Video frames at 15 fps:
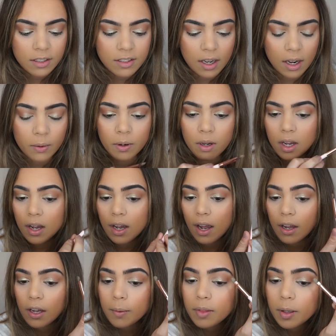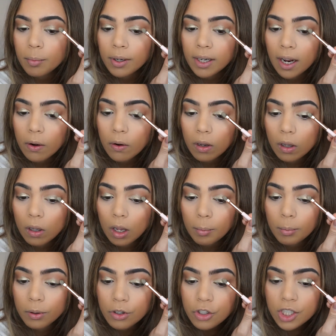So I hope they bring out a lot
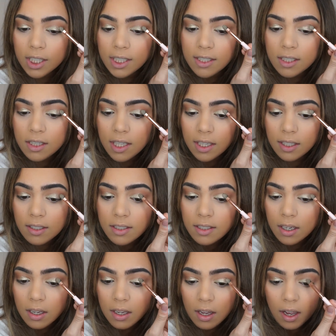more shades in this.